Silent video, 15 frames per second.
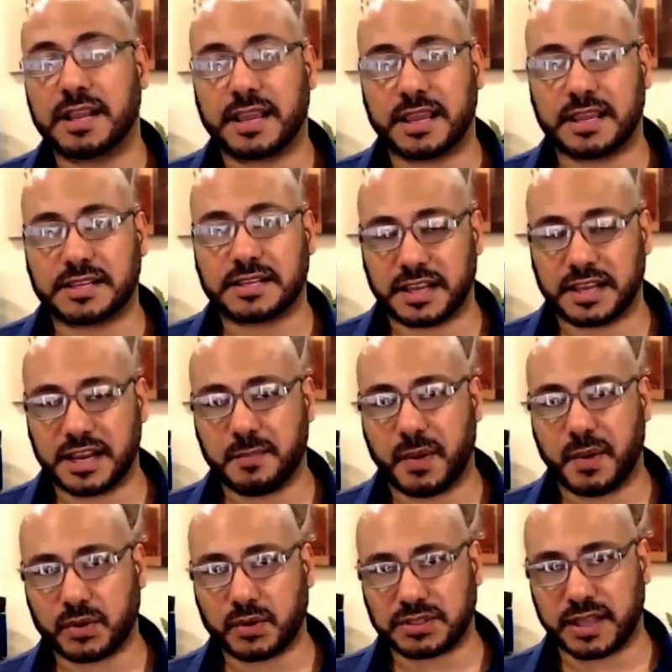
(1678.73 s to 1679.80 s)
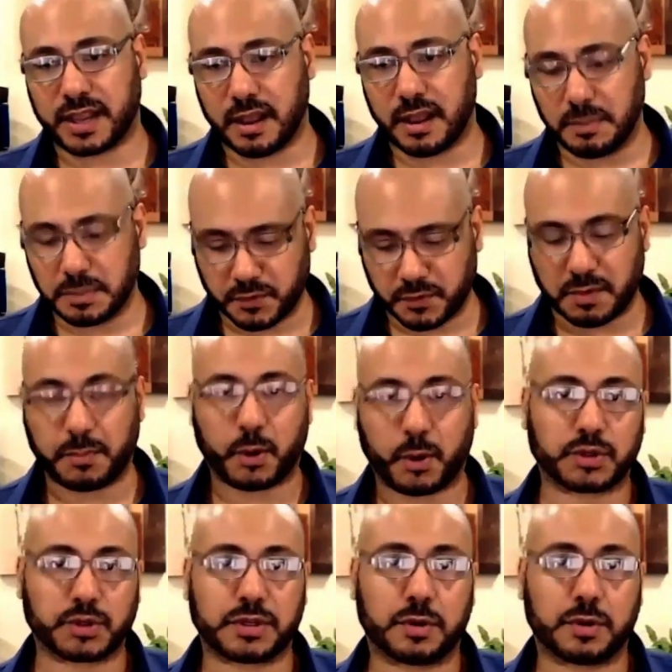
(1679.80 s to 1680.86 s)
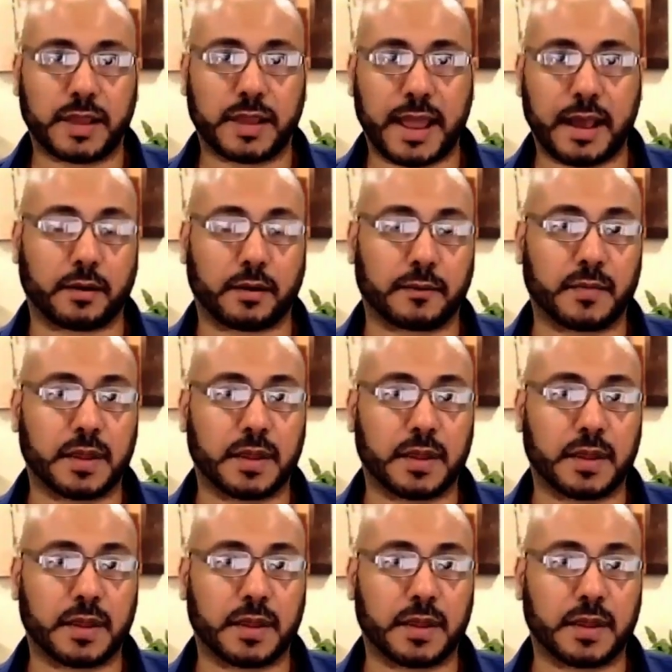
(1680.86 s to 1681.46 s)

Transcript: is any post that comes from a personal account.